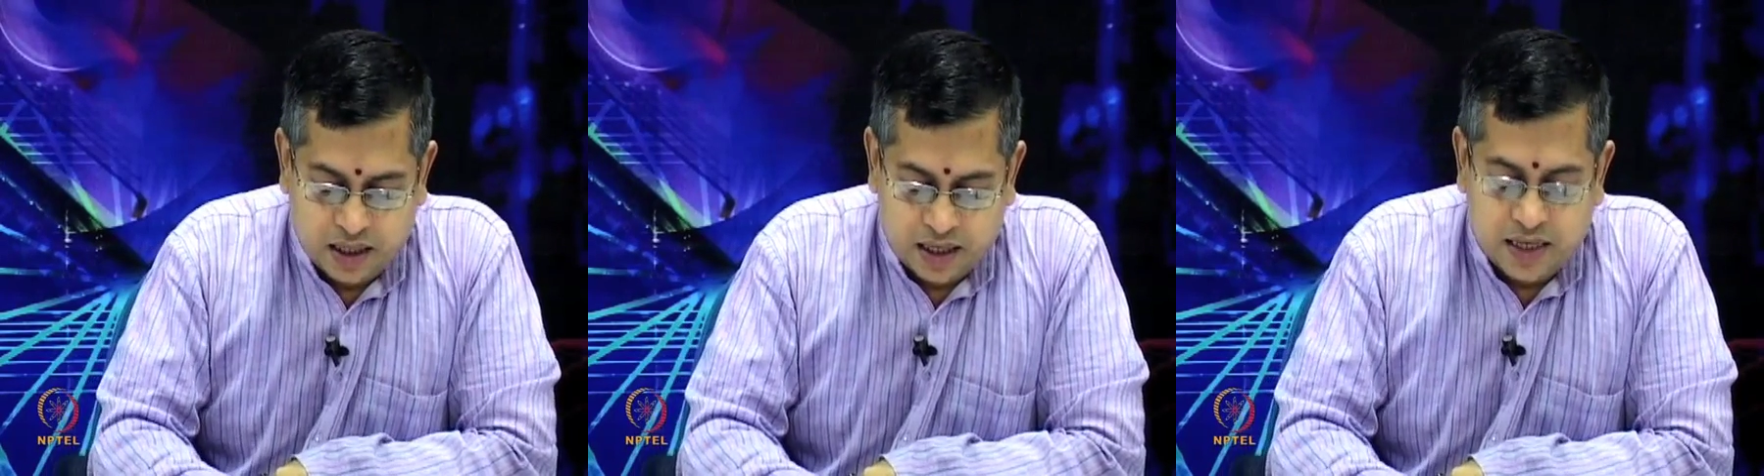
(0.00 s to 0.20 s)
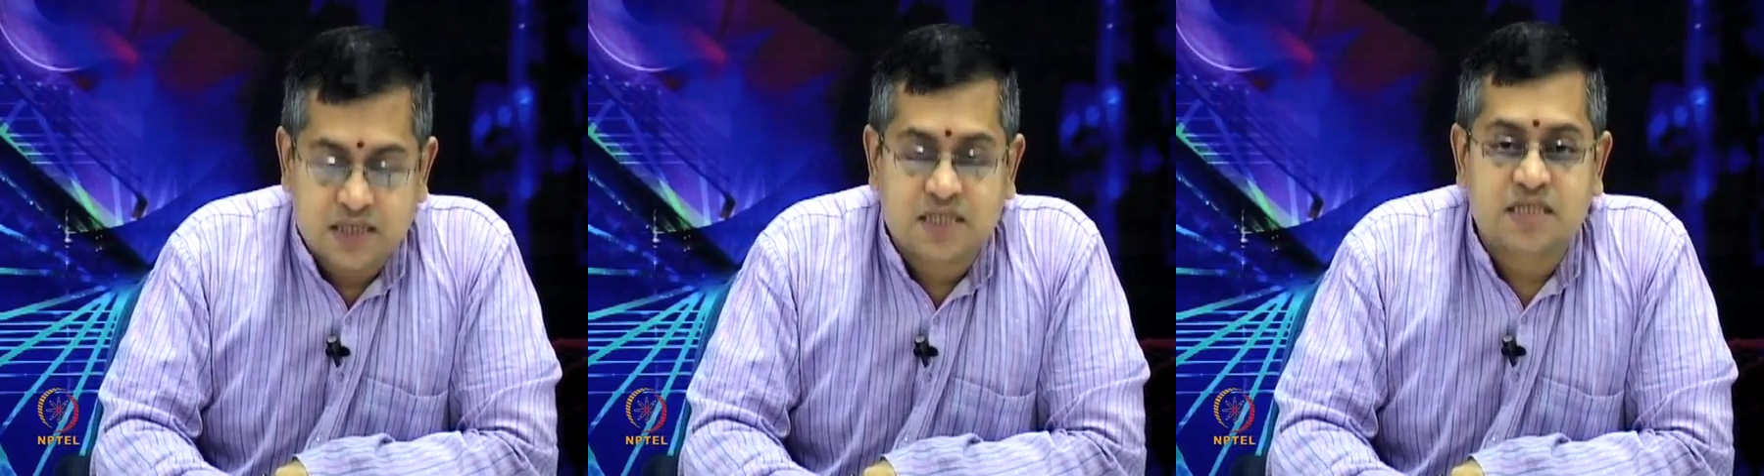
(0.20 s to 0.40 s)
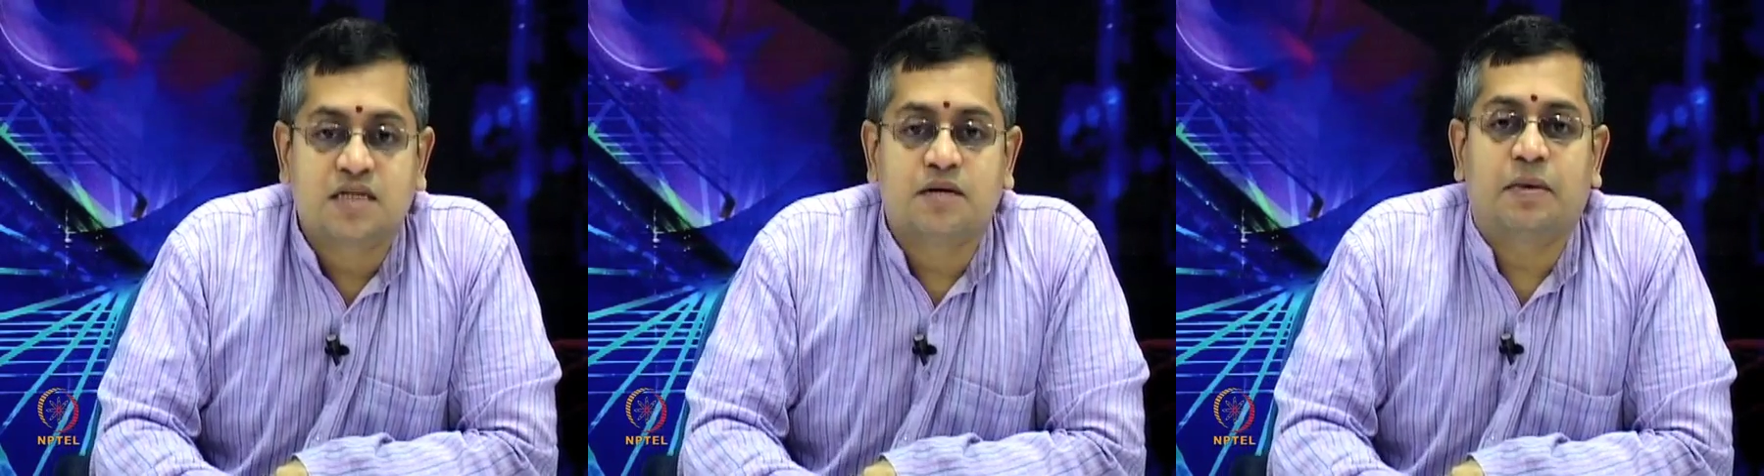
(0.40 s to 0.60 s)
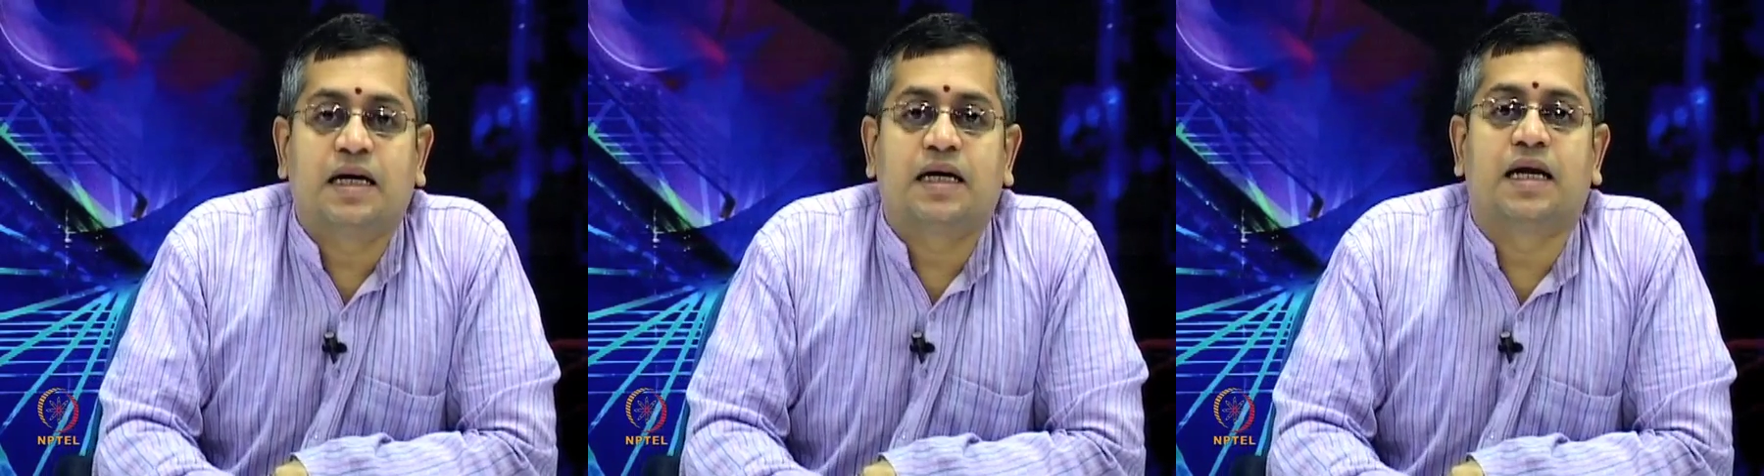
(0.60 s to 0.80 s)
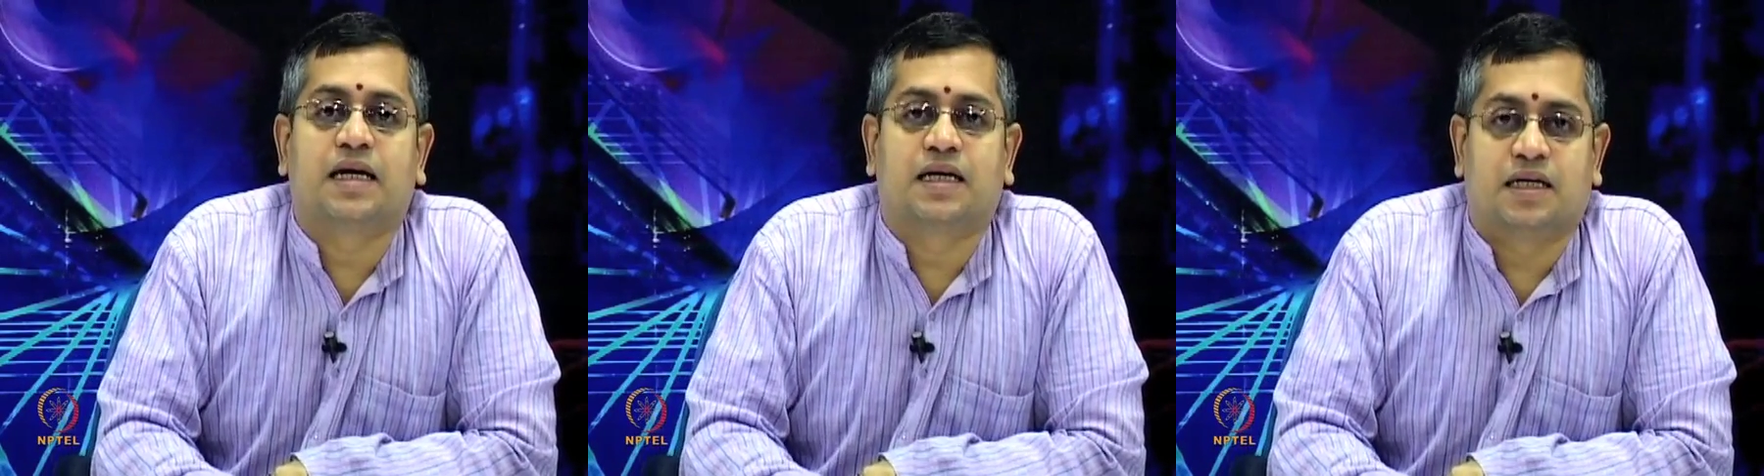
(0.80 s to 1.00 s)
A
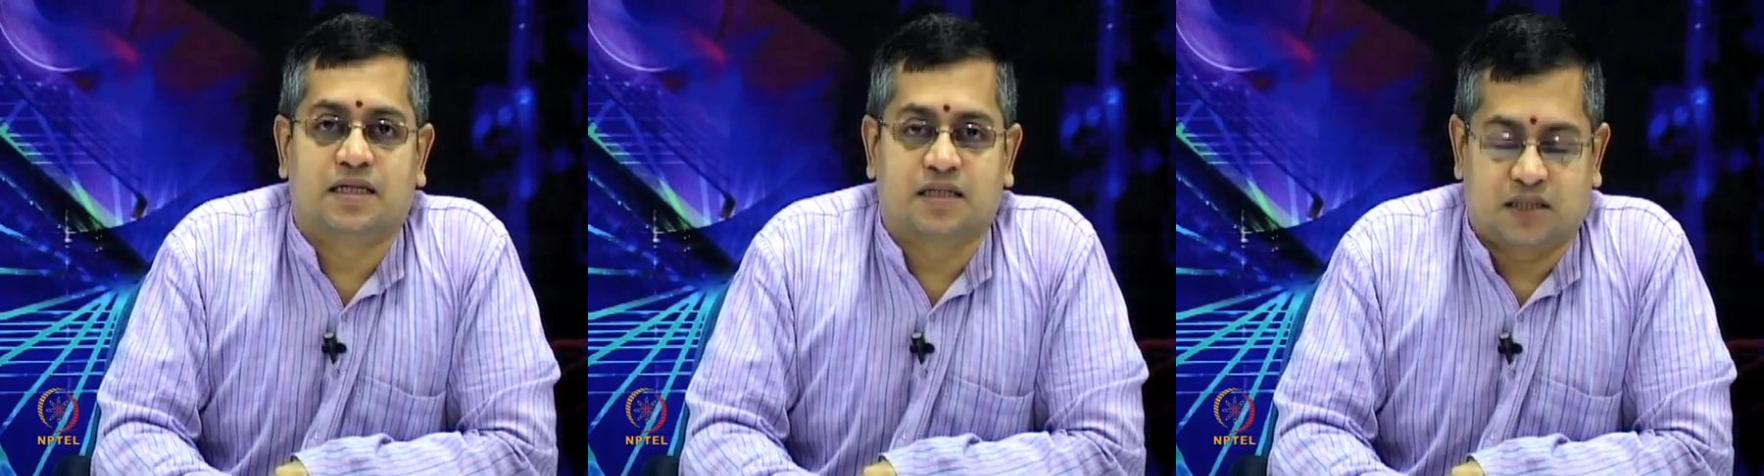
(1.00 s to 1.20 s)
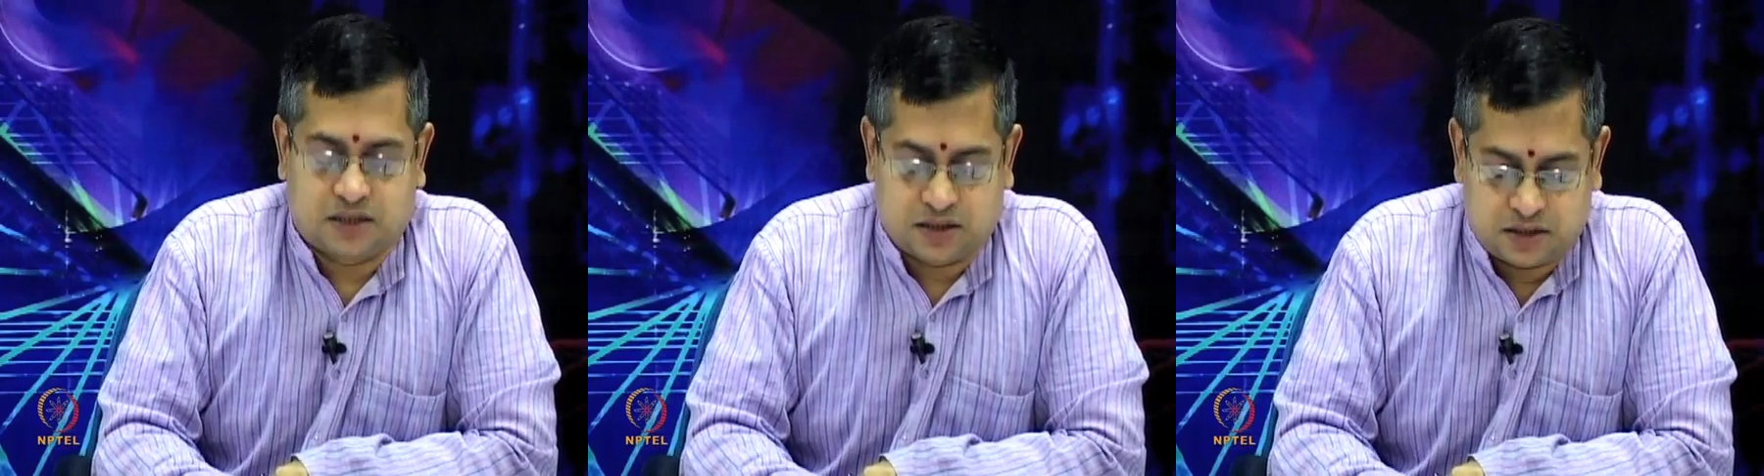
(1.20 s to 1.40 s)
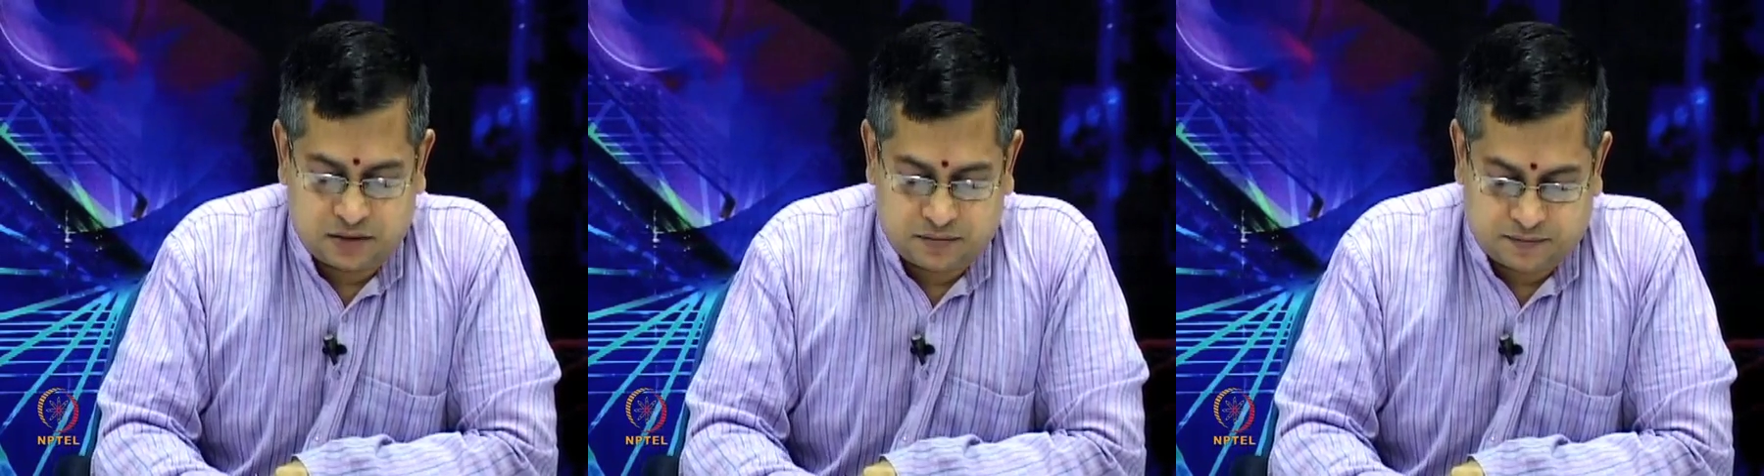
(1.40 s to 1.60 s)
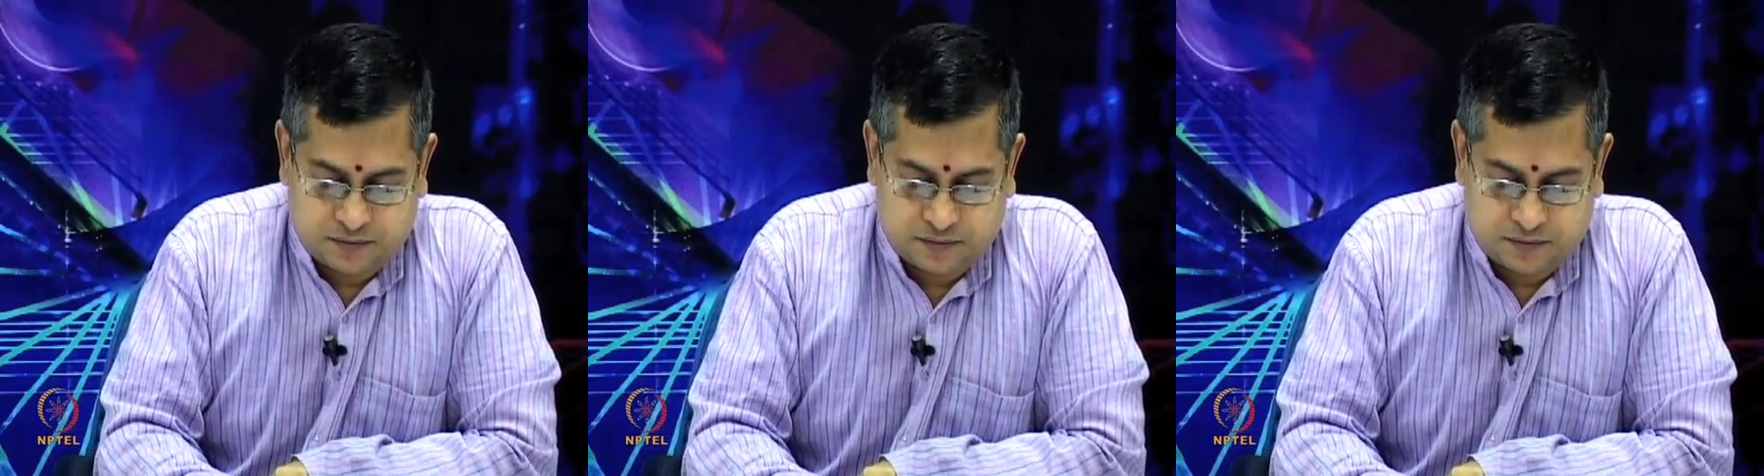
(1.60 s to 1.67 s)
symmetric tensor,